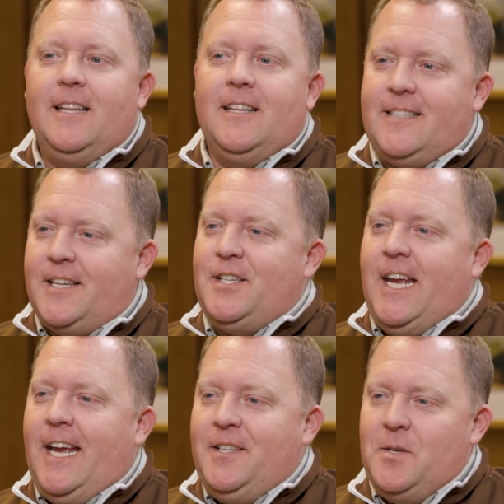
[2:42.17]
This
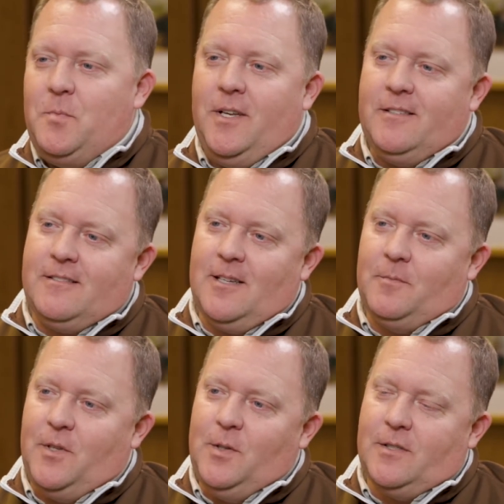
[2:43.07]
education piece is
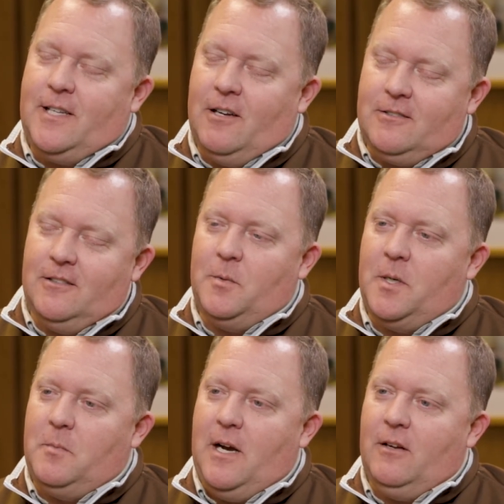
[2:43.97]
something new. Tell us a little bit
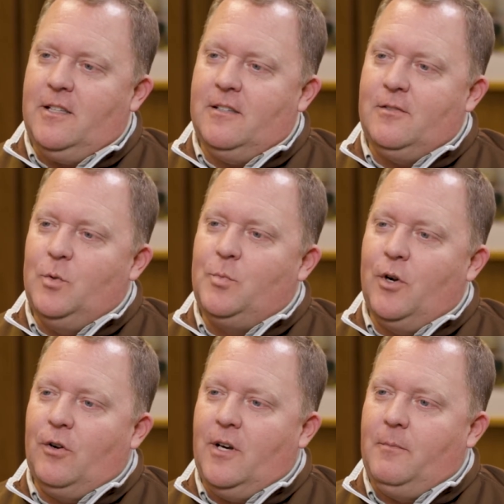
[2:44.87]
about this new
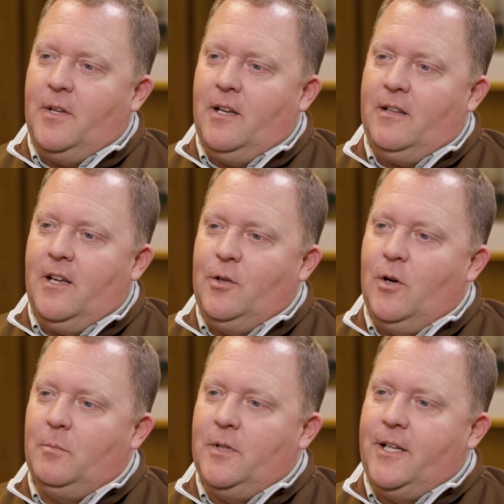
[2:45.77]
program that you
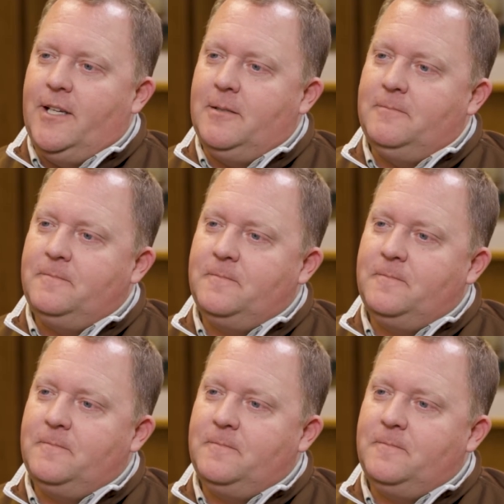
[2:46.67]
help lead up.